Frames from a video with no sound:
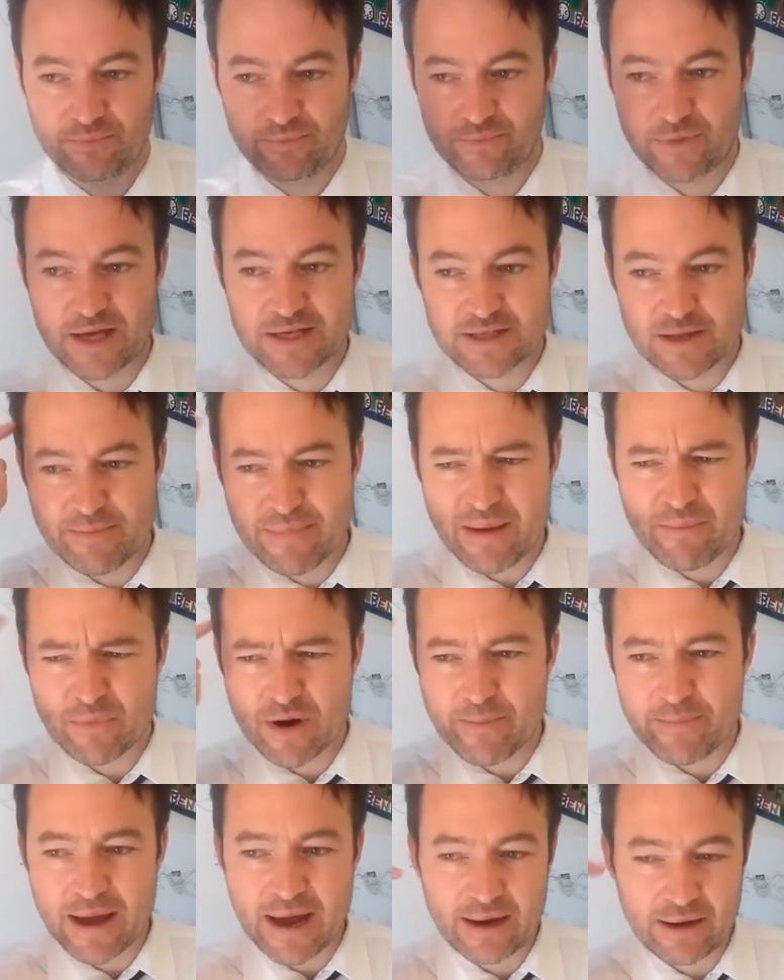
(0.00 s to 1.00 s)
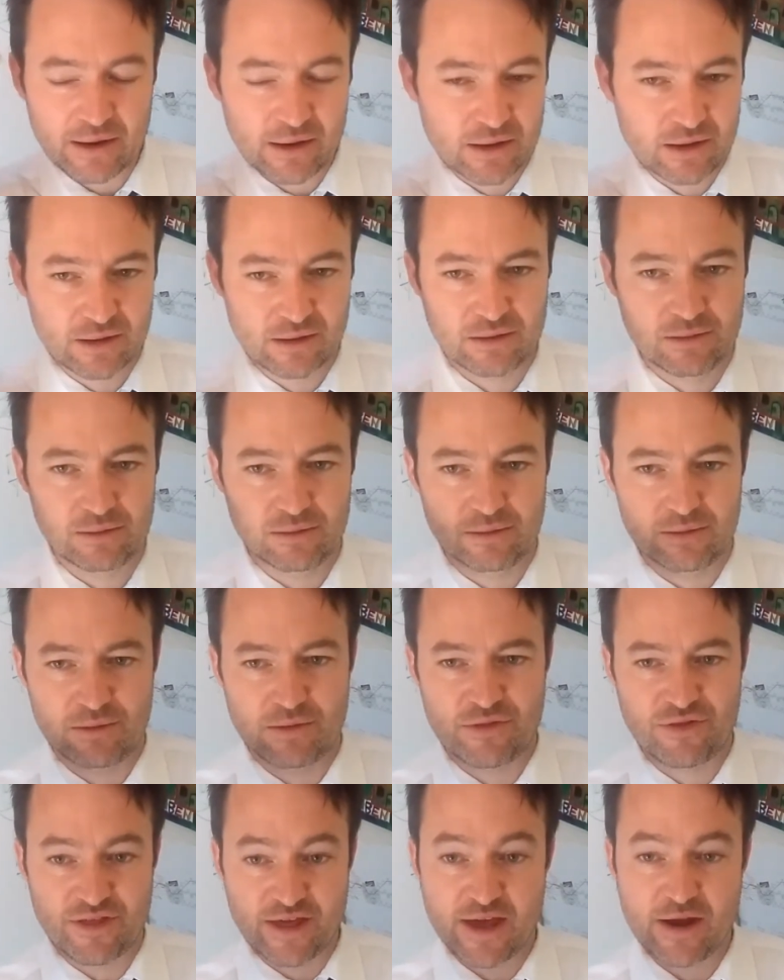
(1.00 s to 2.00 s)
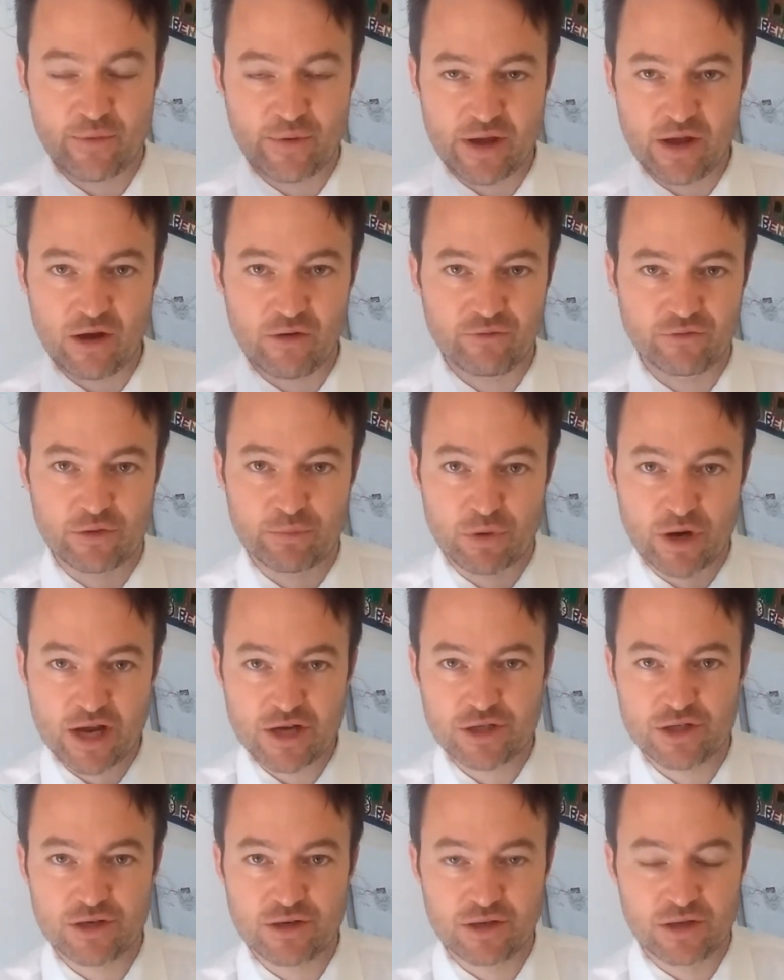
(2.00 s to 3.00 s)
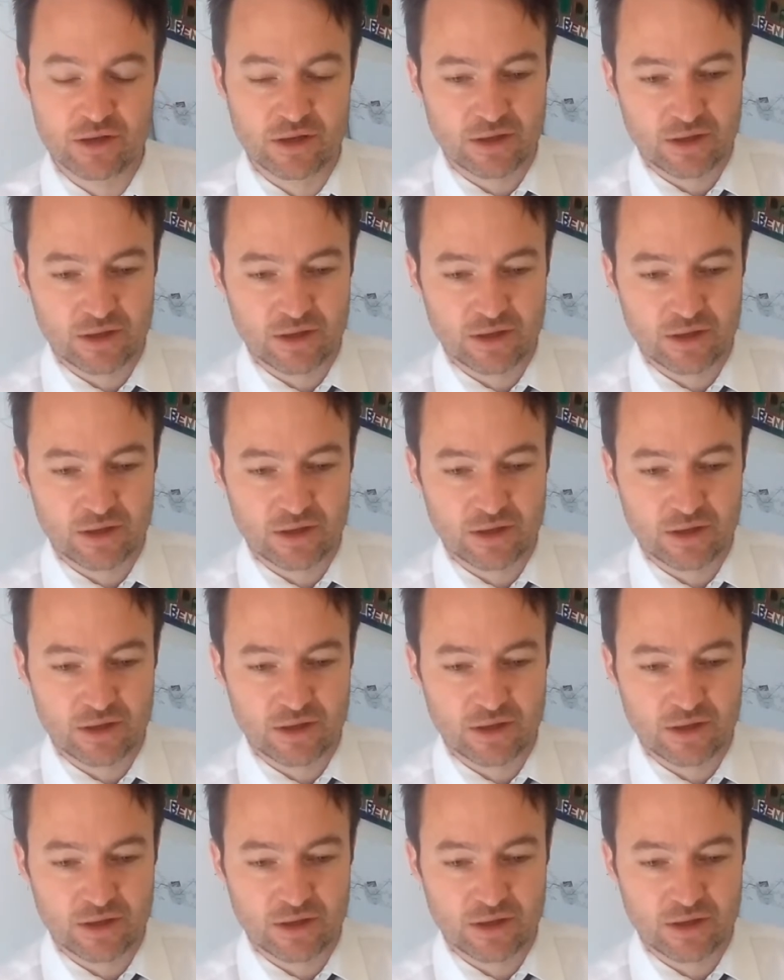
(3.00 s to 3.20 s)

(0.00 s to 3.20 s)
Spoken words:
That's the memory bank theory of depression.